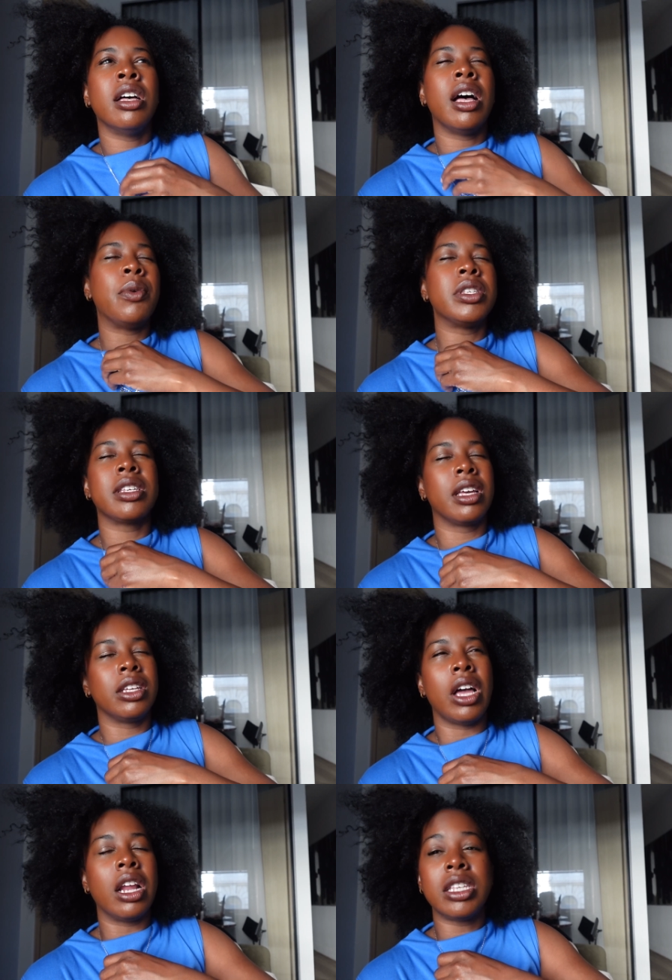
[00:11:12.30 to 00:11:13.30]
I was
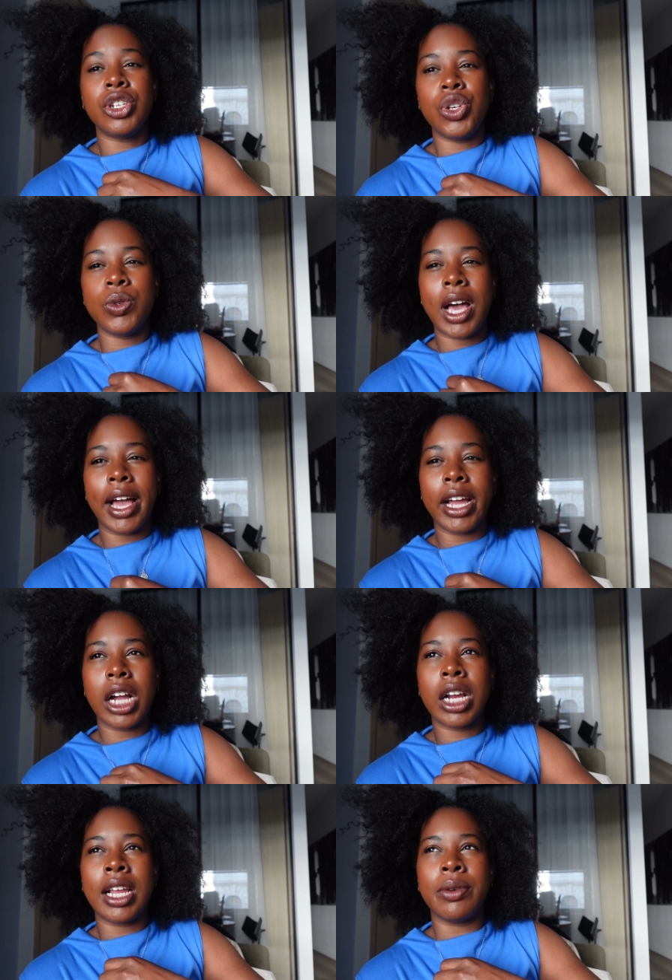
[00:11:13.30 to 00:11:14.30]
honestly too
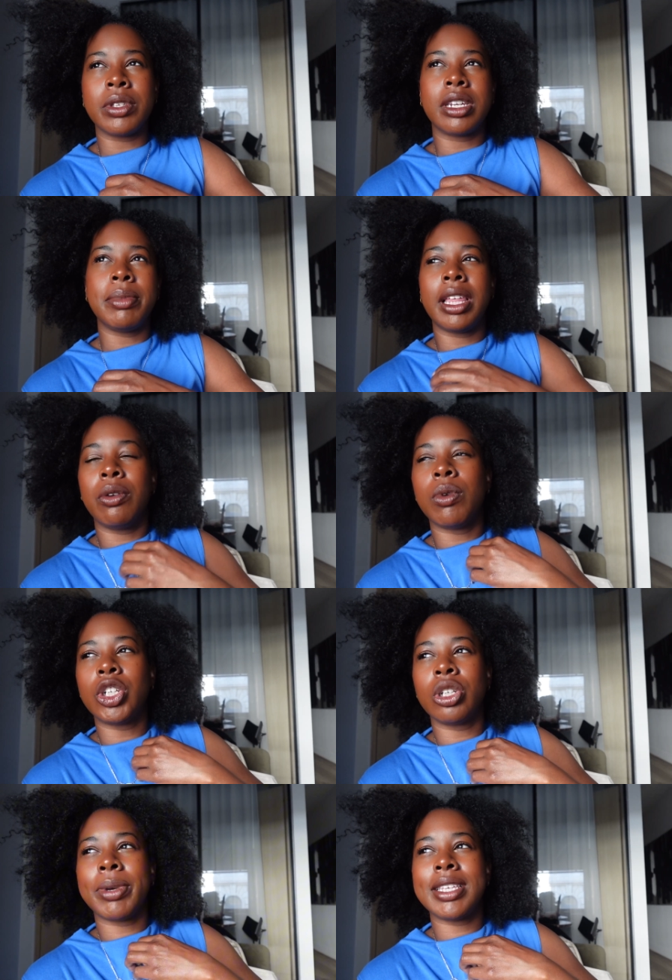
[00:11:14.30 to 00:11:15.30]
tired and I was gonna be like
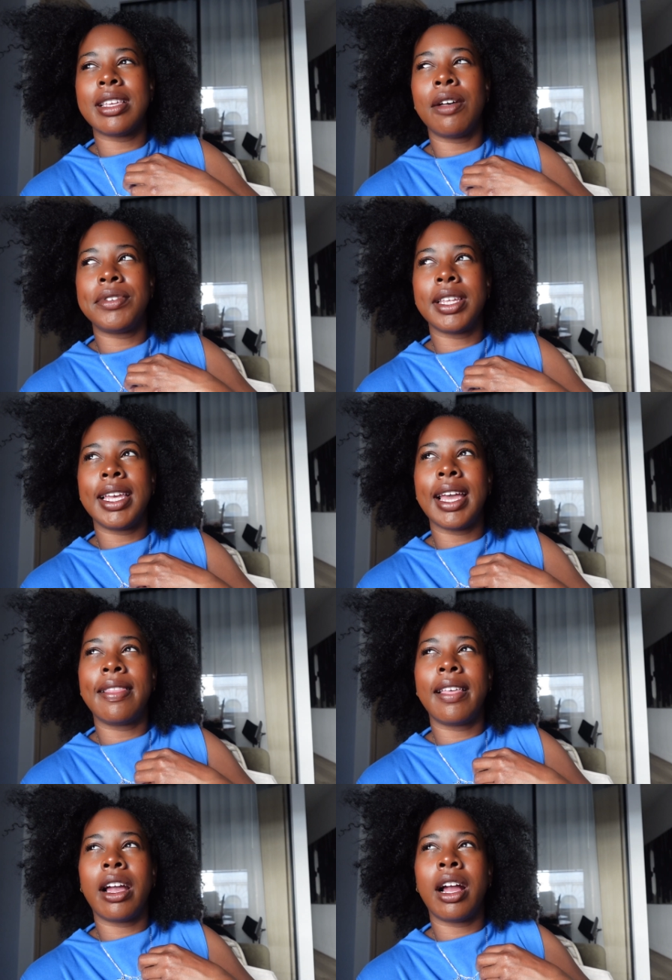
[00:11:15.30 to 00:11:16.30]
rushing myself to like
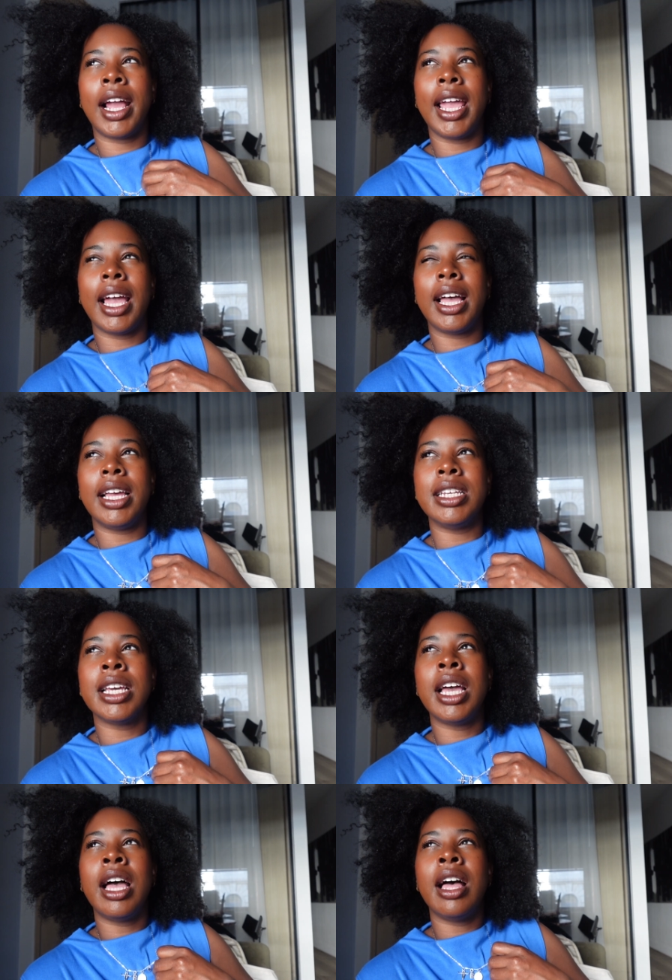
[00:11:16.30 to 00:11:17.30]
get there. And
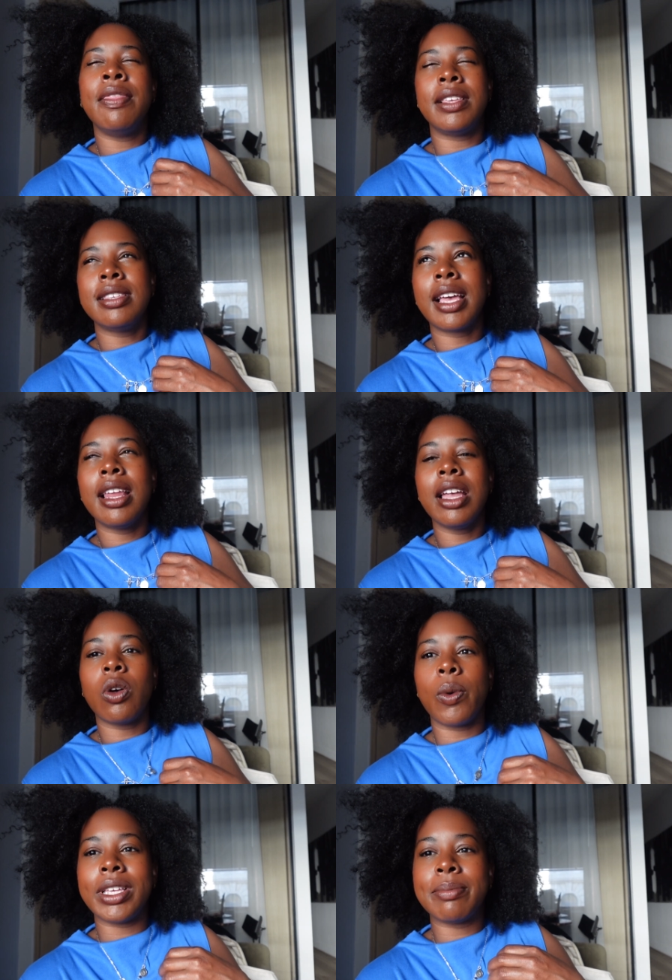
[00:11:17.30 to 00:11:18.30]
this is kind of like
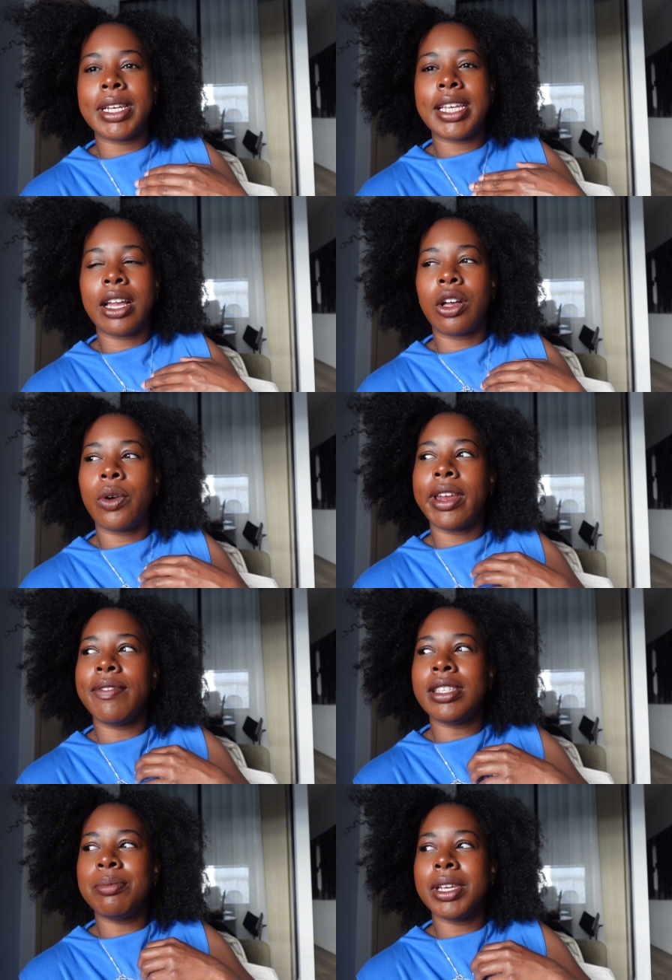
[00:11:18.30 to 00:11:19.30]
always my take on going to
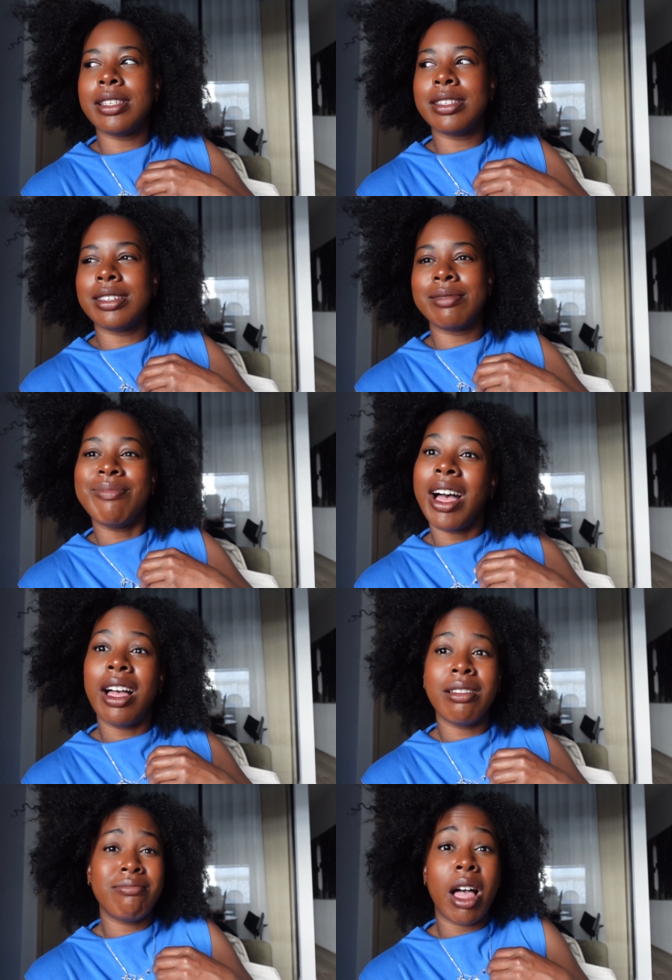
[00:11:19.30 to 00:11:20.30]
visit places is
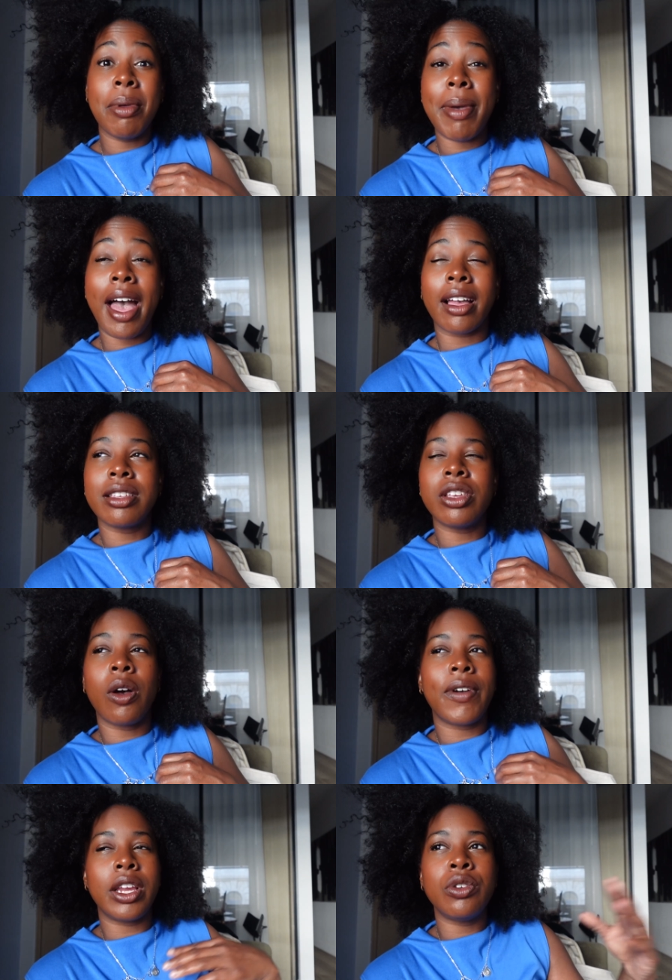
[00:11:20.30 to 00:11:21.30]
I'll be back. So
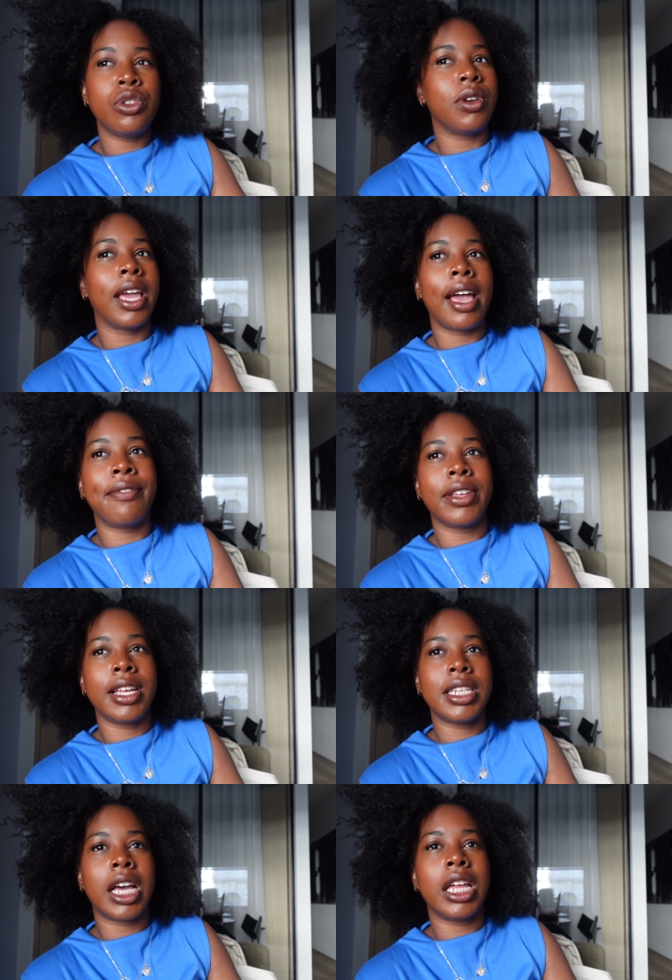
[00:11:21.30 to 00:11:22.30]
if I don't get
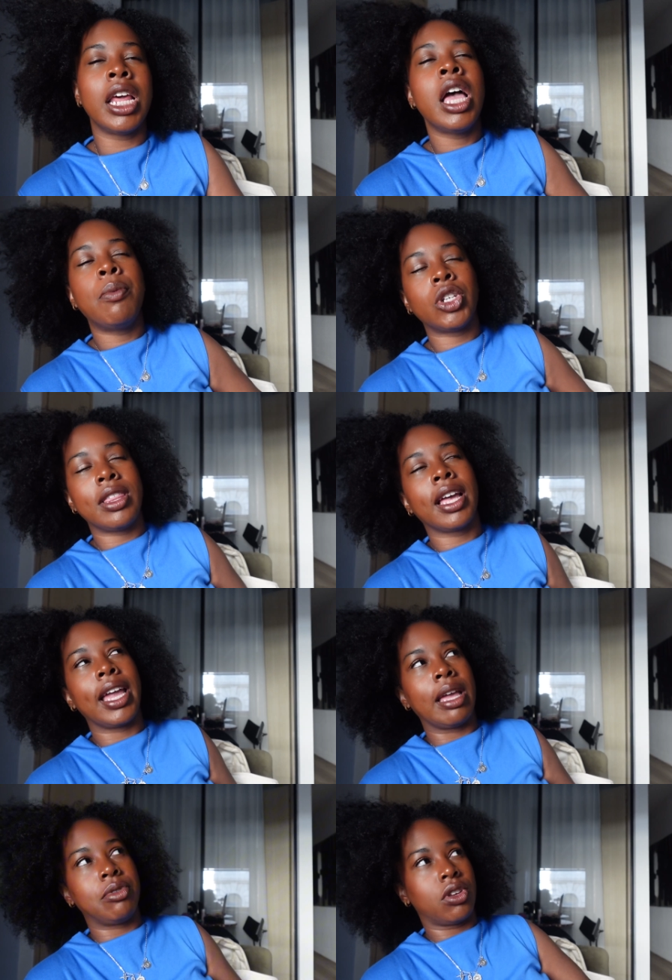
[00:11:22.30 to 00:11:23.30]
everything done, which I think I
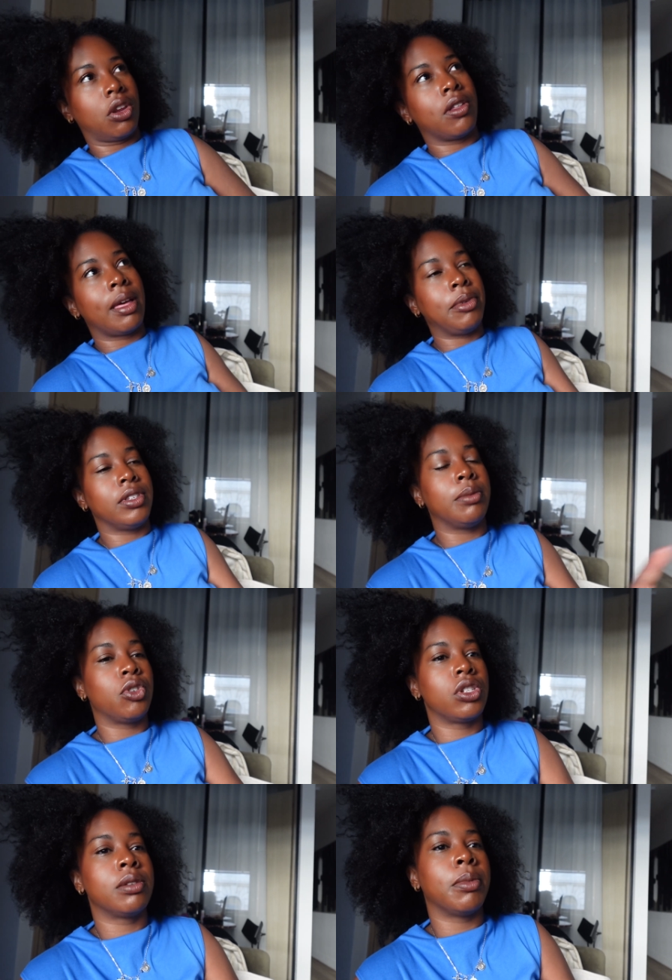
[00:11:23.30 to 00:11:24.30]
am still gonna go to that museum
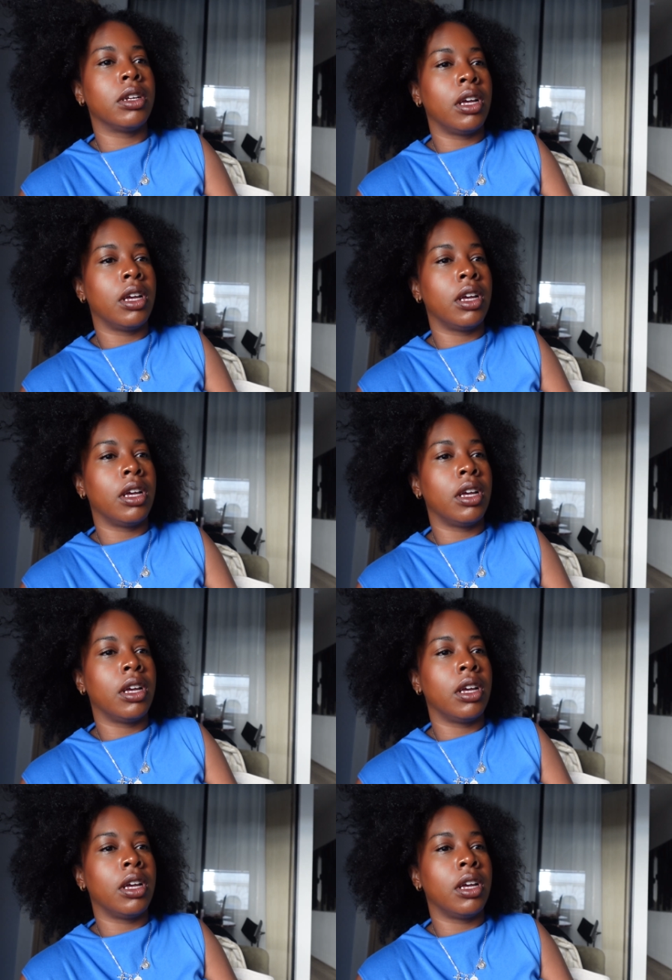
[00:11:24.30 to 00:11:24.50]
just